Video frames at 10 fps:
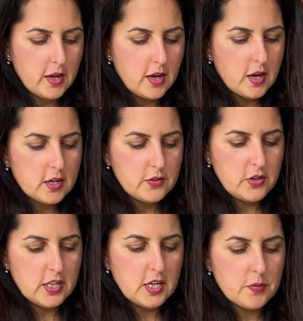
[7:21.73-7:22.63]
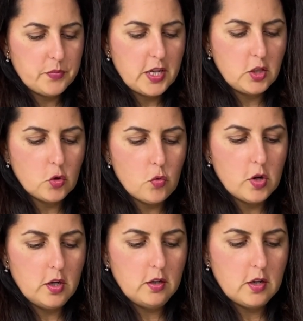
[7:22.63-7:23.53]
We'll lower the speed to 0.
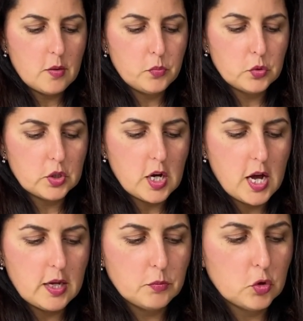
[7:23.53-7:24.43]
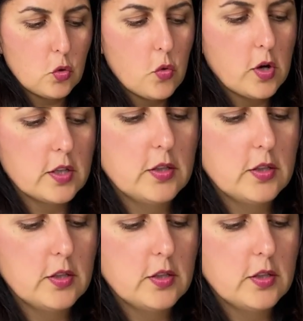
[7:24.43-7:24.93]
And